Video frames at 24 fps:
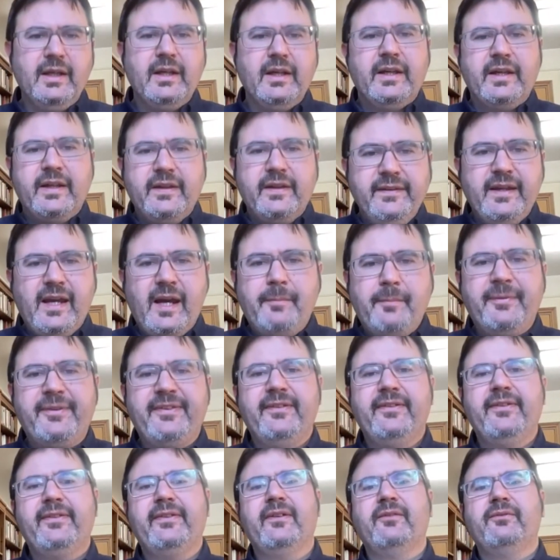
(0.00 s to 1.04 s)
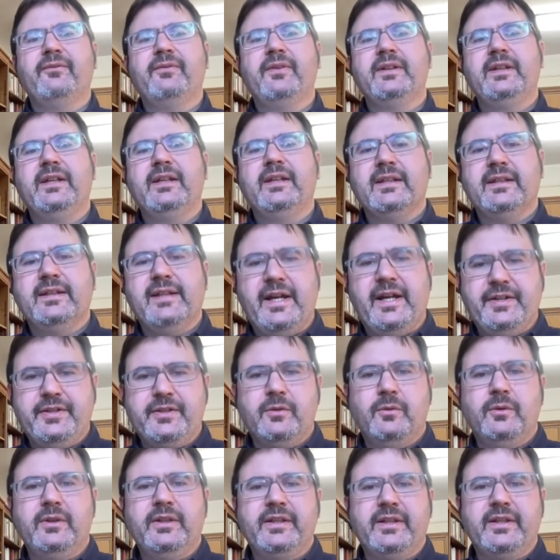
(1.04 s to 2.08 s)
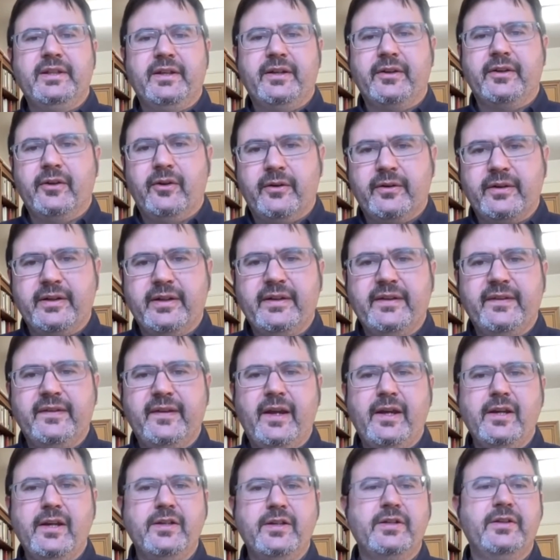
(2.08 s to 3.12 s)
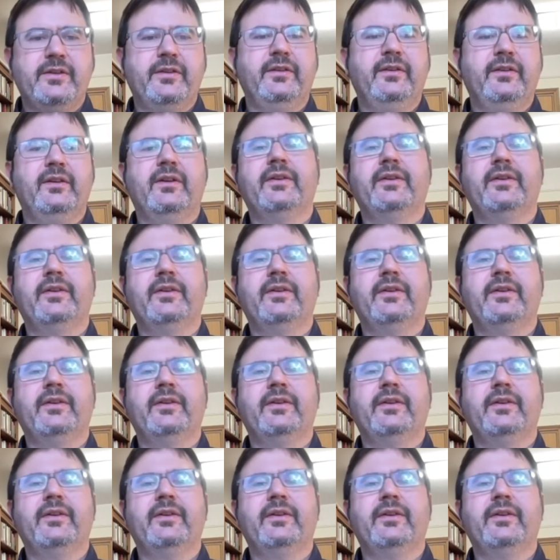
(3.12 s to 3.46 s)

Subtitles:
In the absence of an international literary organization